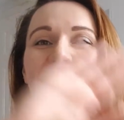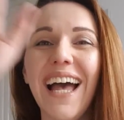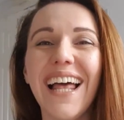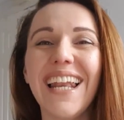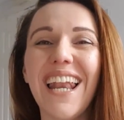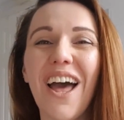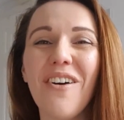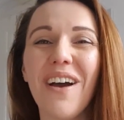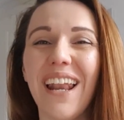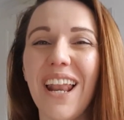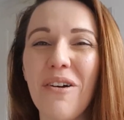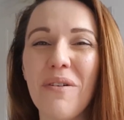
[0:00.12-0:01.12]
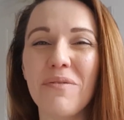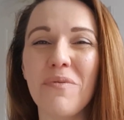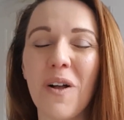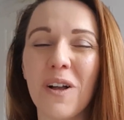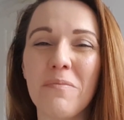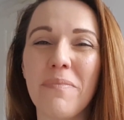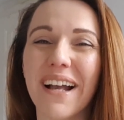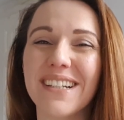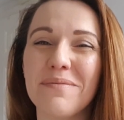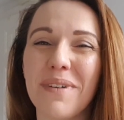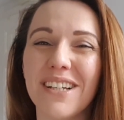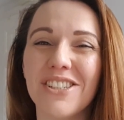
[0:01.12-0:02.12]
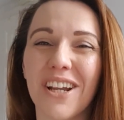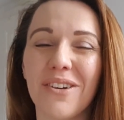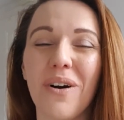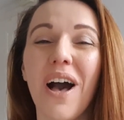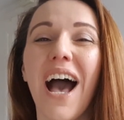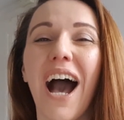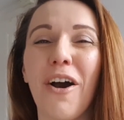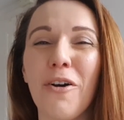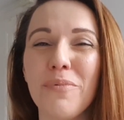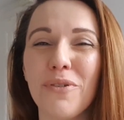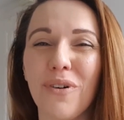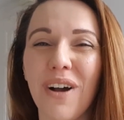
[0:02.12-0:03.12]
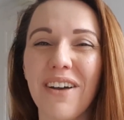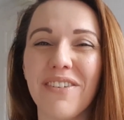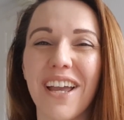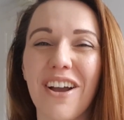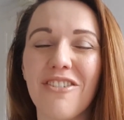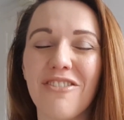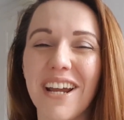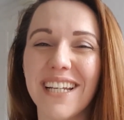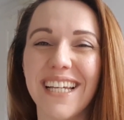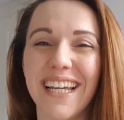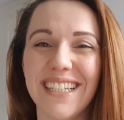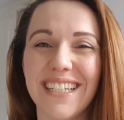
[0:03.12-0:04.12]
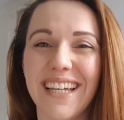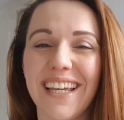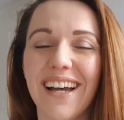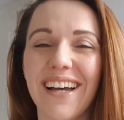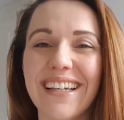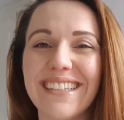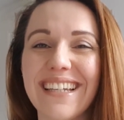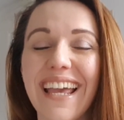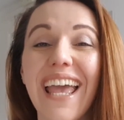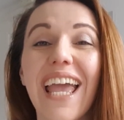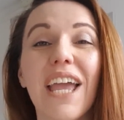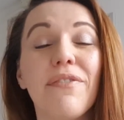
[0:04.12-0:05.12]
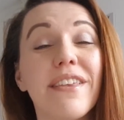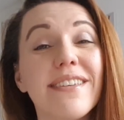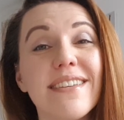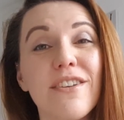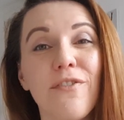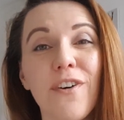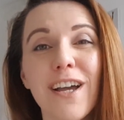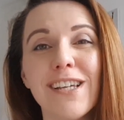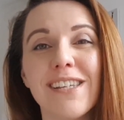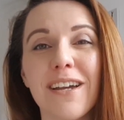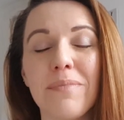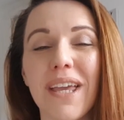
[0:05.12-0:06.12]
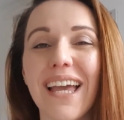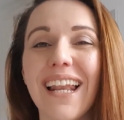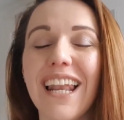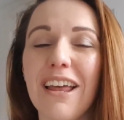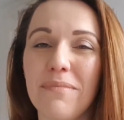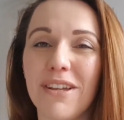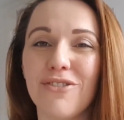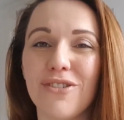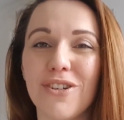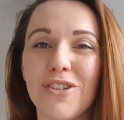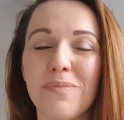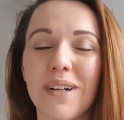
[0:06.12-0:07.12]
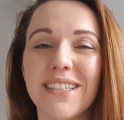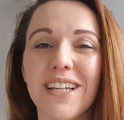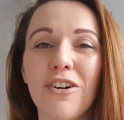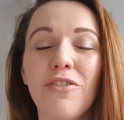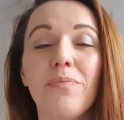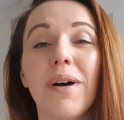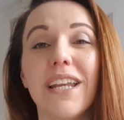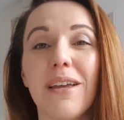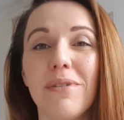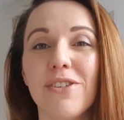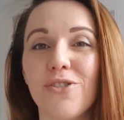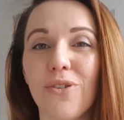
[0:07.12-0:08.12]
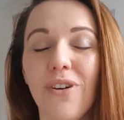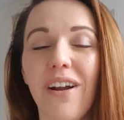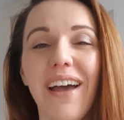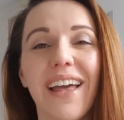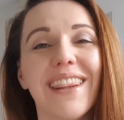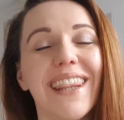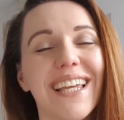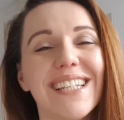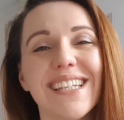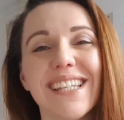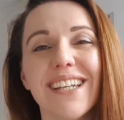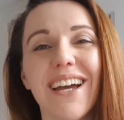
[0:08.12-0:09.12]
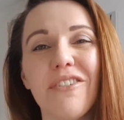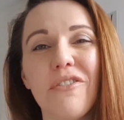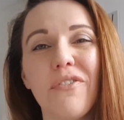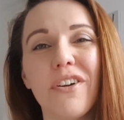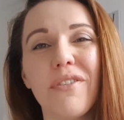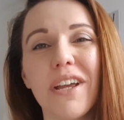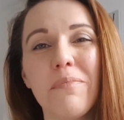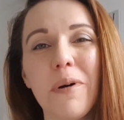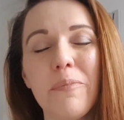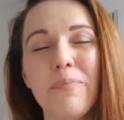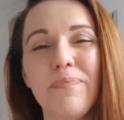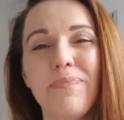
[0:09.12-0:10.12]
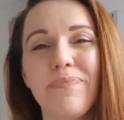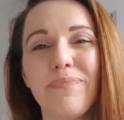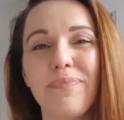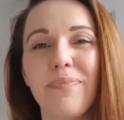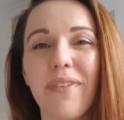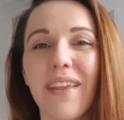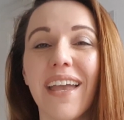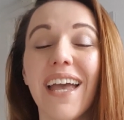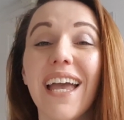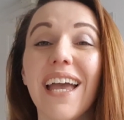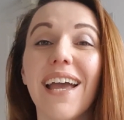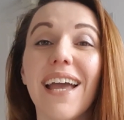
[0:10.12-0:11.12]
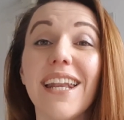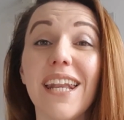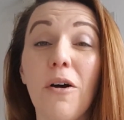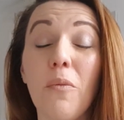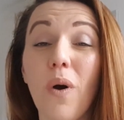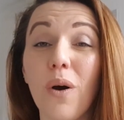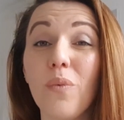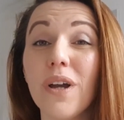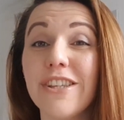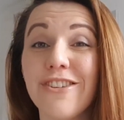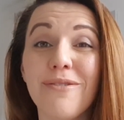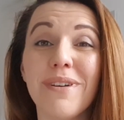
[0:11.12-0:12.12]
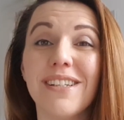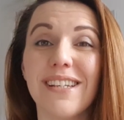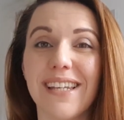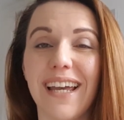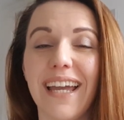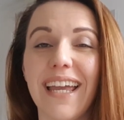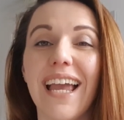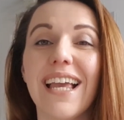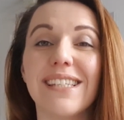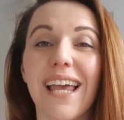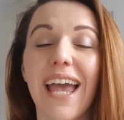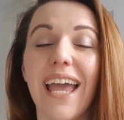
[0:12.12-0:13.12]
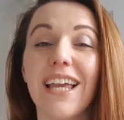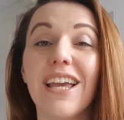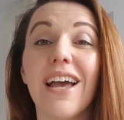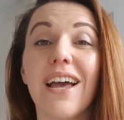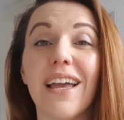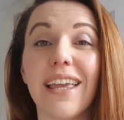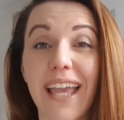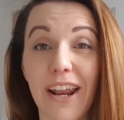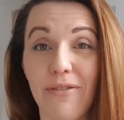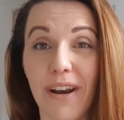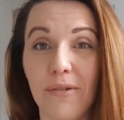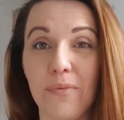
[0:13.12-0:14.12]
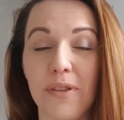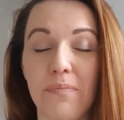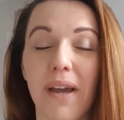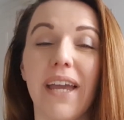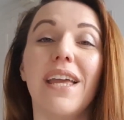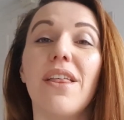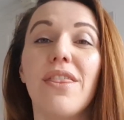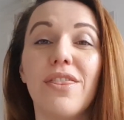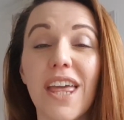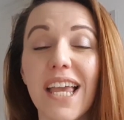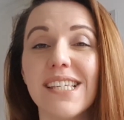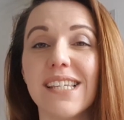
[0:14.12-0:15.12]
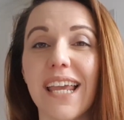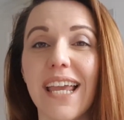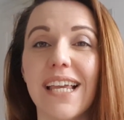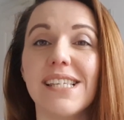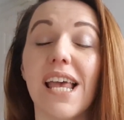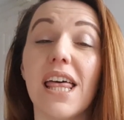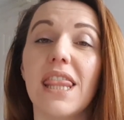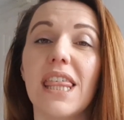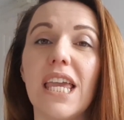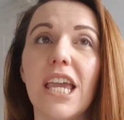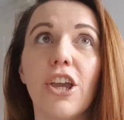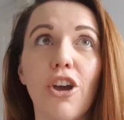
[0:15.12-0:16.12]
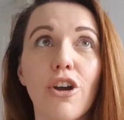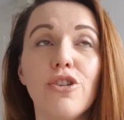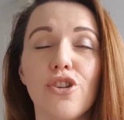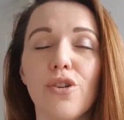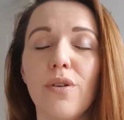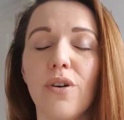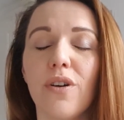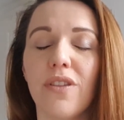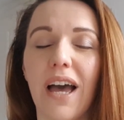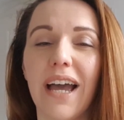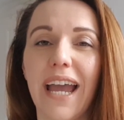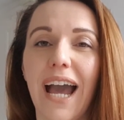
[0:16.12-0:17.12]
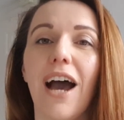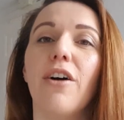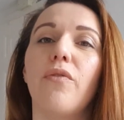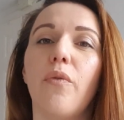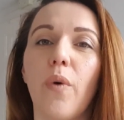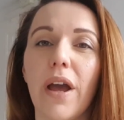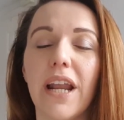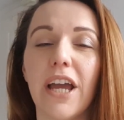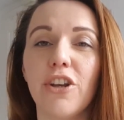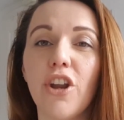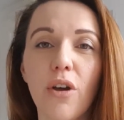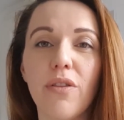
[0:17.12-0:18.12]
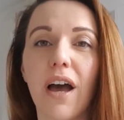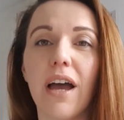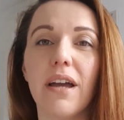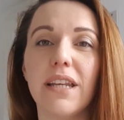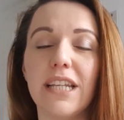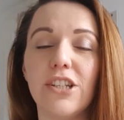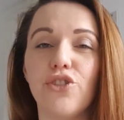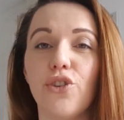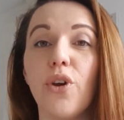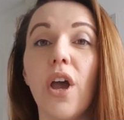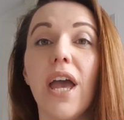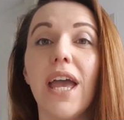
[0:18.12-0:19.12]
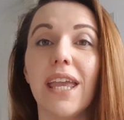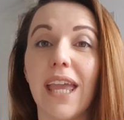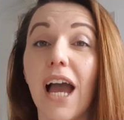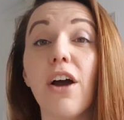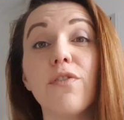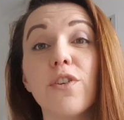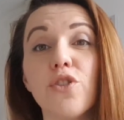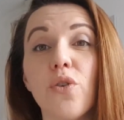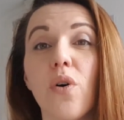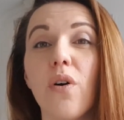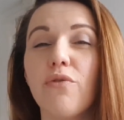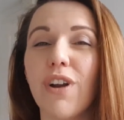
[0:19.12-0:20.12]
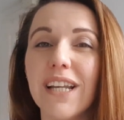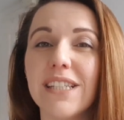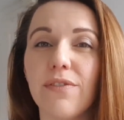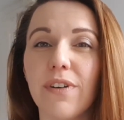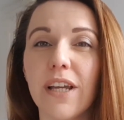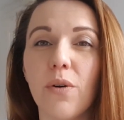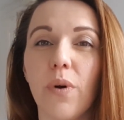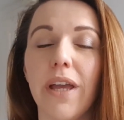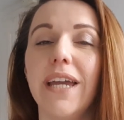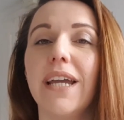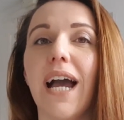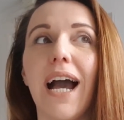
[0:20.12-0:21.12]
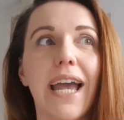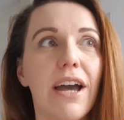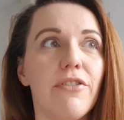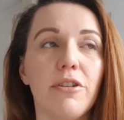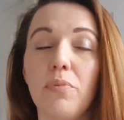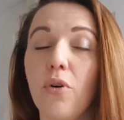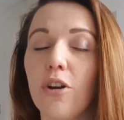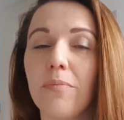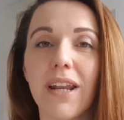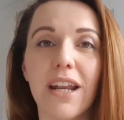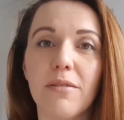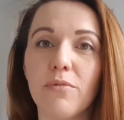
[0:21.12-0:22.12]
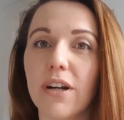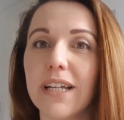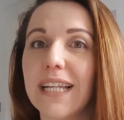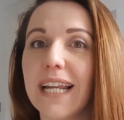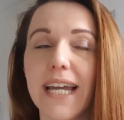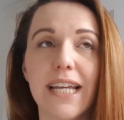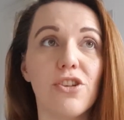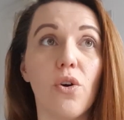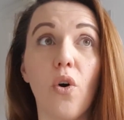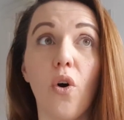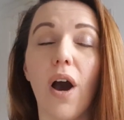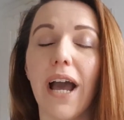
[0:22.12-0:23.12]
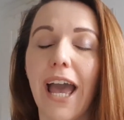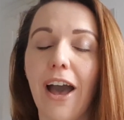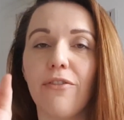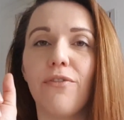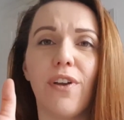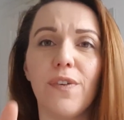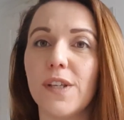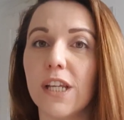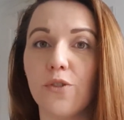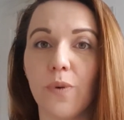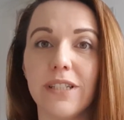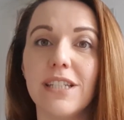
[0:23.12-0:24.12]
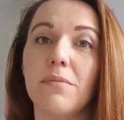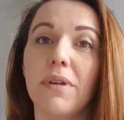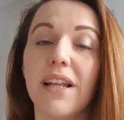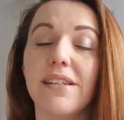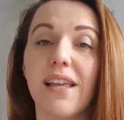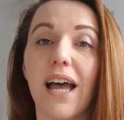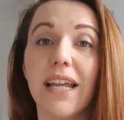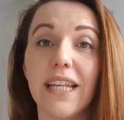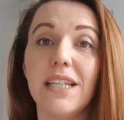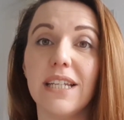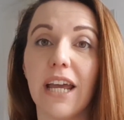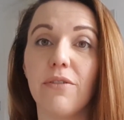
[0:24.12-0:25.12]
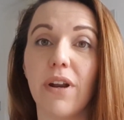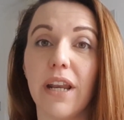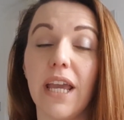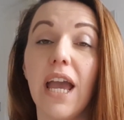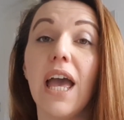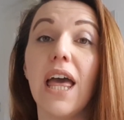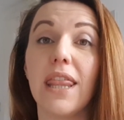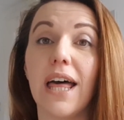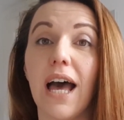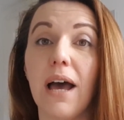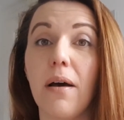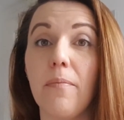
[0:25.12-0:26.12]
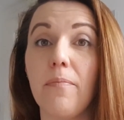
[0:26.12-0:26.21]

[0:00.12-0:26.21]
Hello, hello, and welcome back to my channel. I hope you're all having a great day today, guys. If this is your first time here, let me introduce myself. My name is Dora, and this is the Diary of a Greek Mum. Now, what we're doing today is a get ready with me. This is the go-to look that I have when I know that I need to get out of the door relatively quick, I have an appointment and I'm running late, or I have 15-20 minutes that I need to get ready, that